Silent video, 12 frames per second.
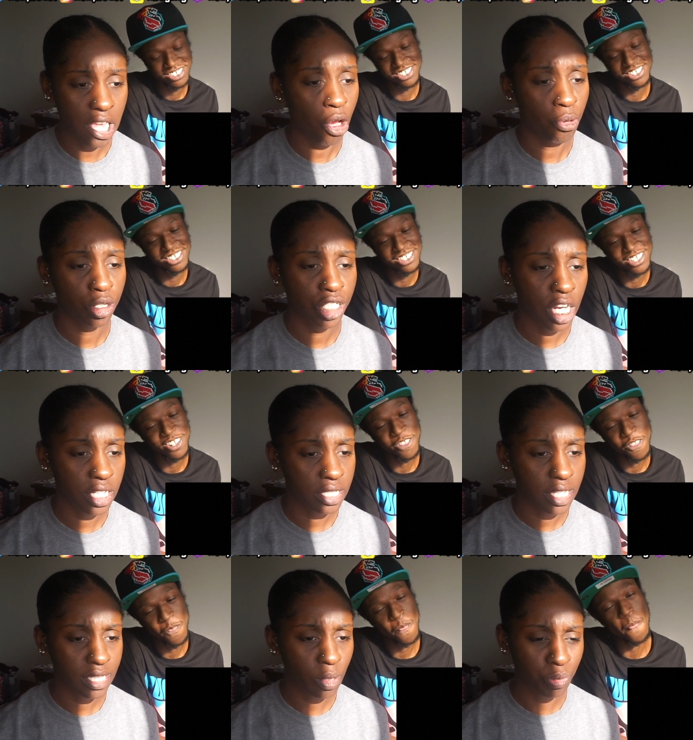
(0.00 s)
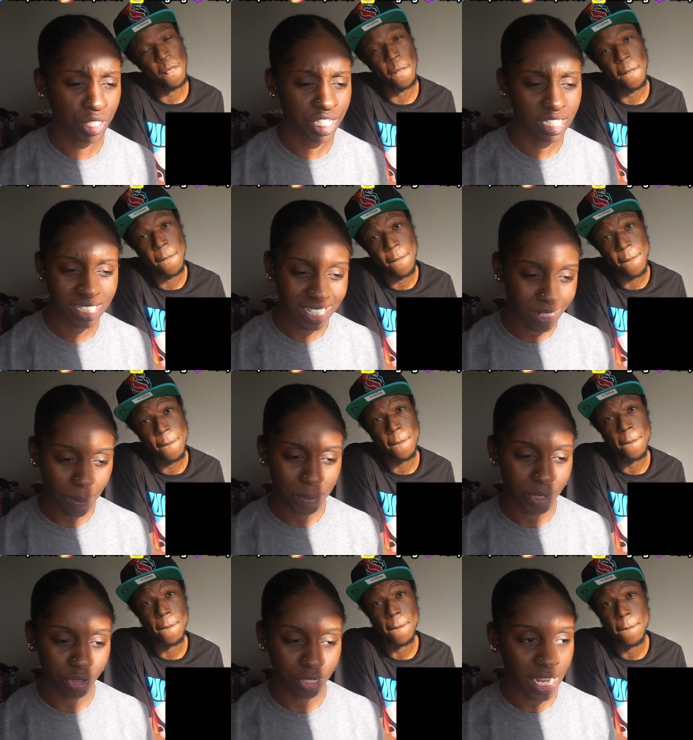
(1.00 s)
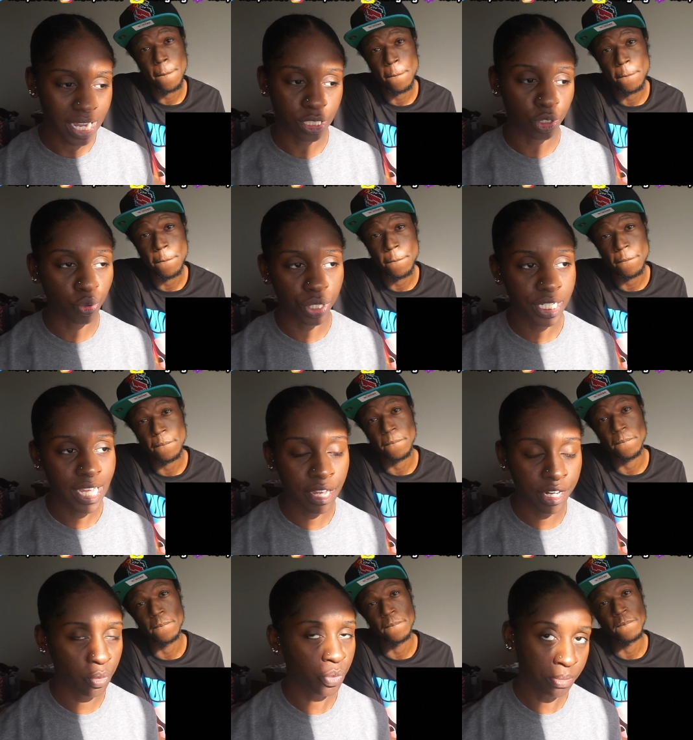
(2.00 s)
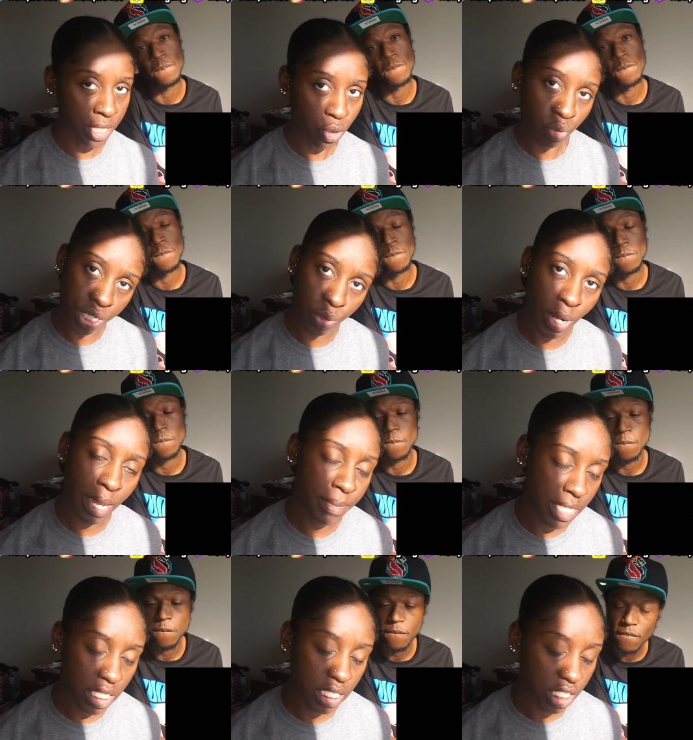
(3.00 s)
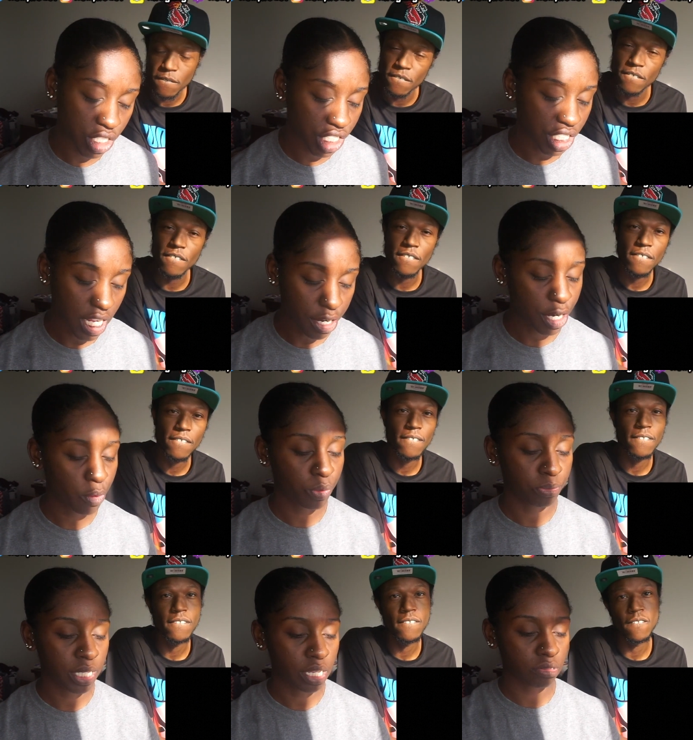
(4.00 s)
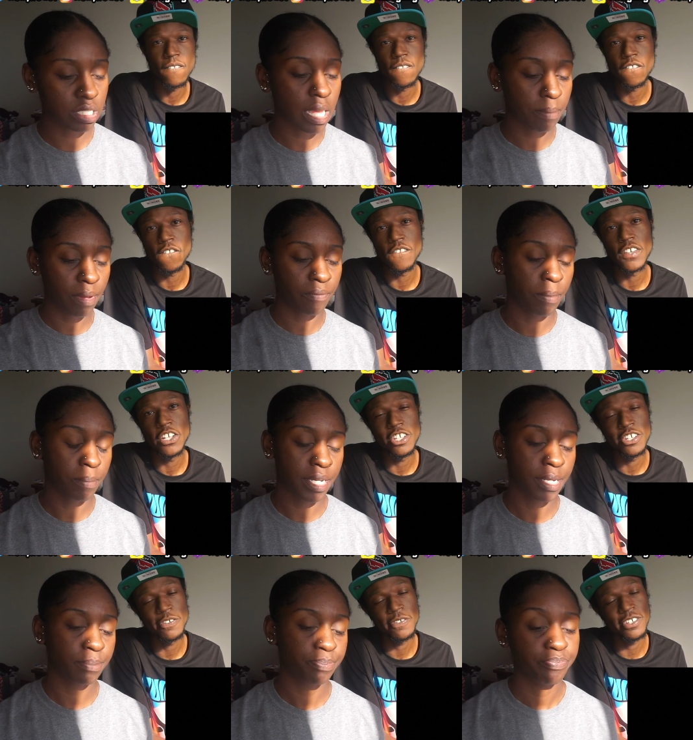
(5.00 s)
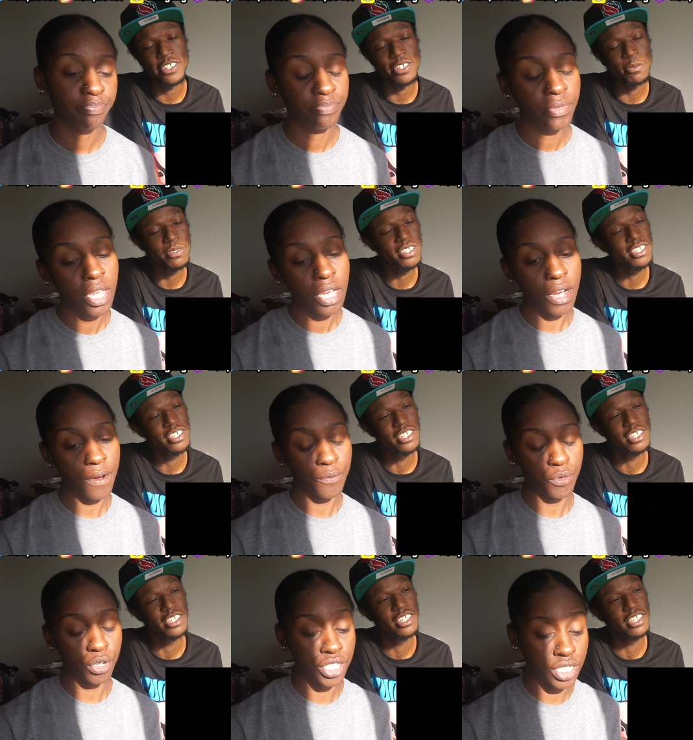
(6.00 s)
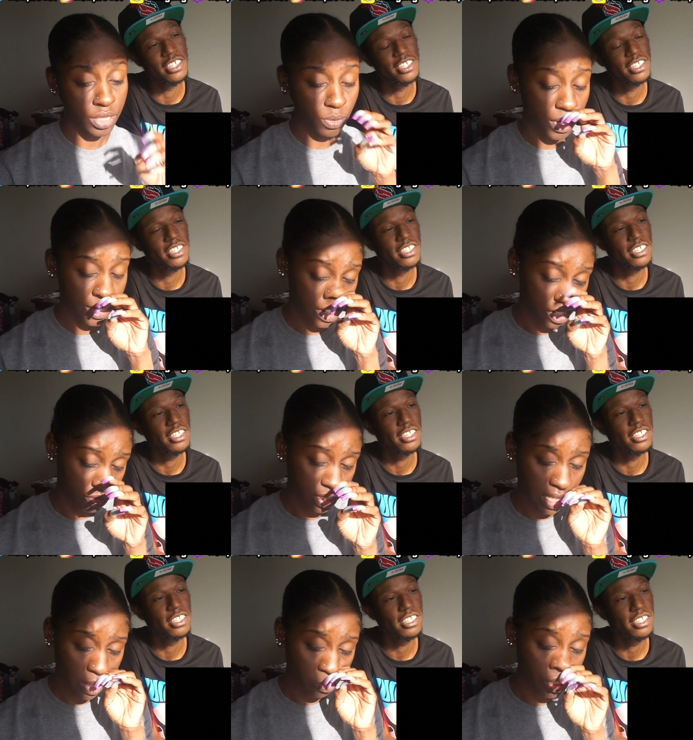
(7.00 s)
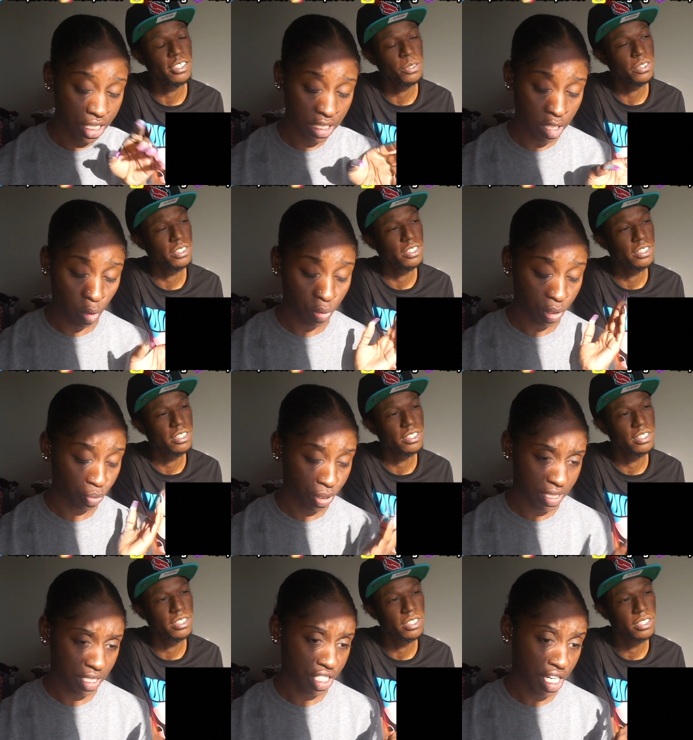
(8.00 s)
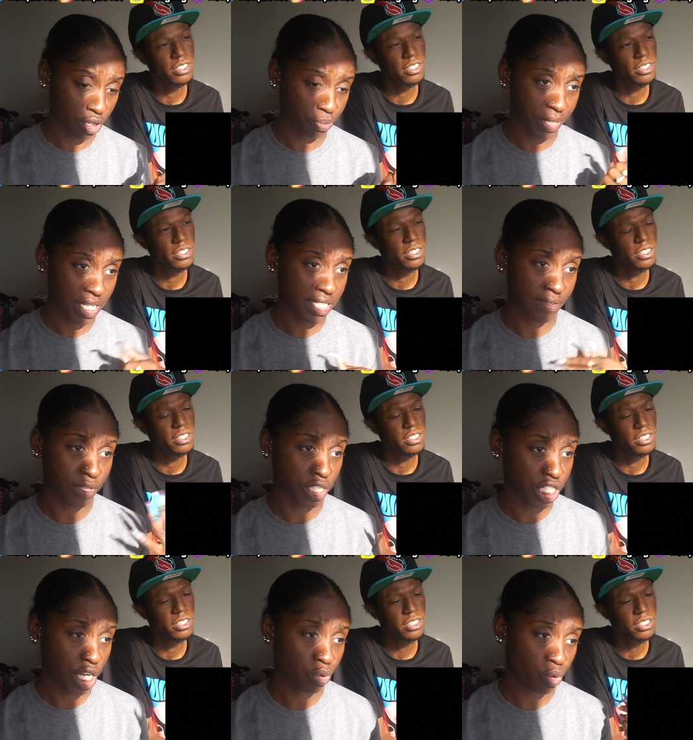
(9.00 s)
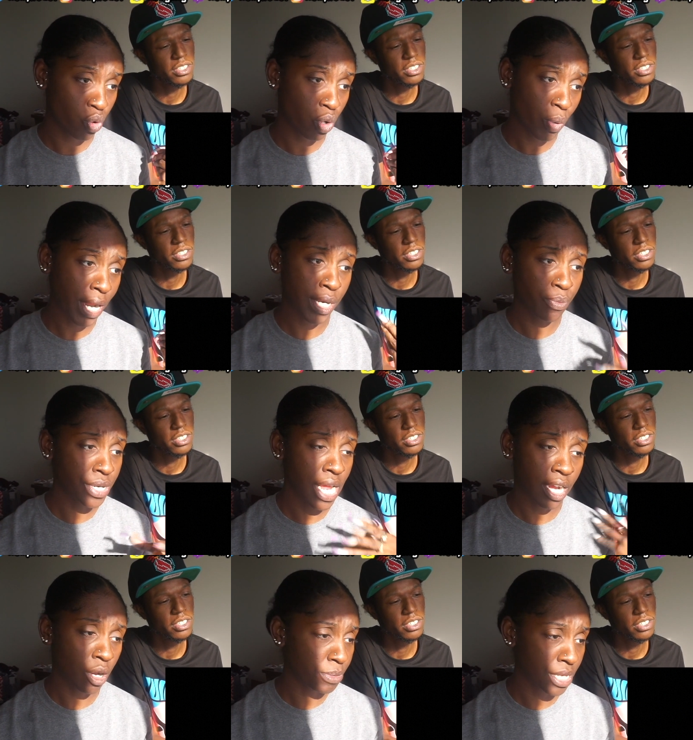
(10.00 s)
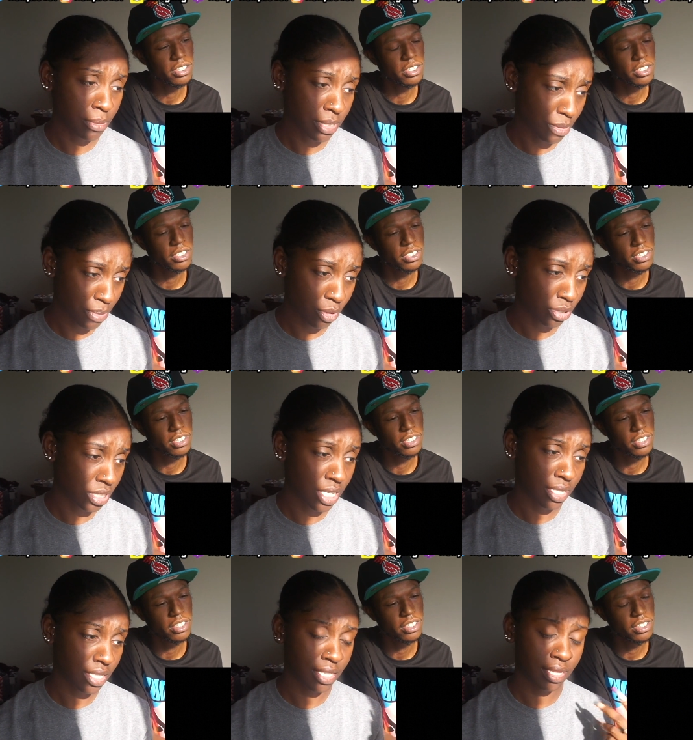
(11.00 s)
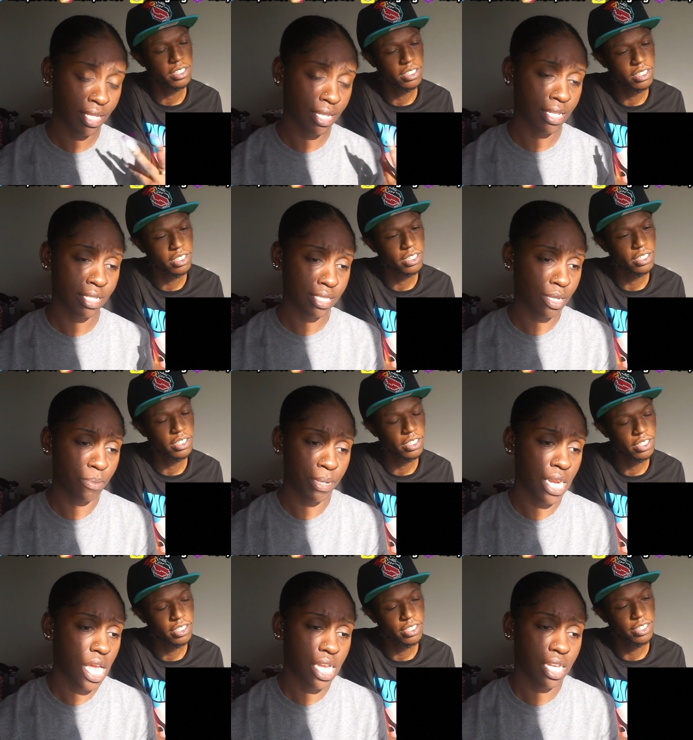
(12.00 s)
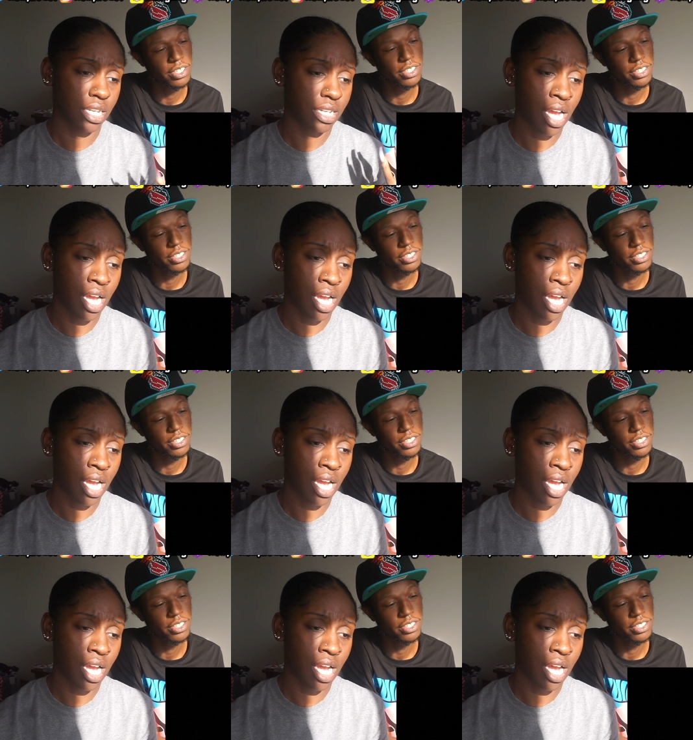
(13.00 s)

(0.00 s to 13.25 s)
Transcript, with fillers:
Speaker 1: I don't want y'all to think that we just sitting up here not doing it. Y'all know we be doing the YBs and shit. Y'all know we be on top of it, but yeah, unfortunately, right now it's like we just don't want to risk the channel because if the channel go away, then we not gonna be able to post nothing. Then it's gonna be like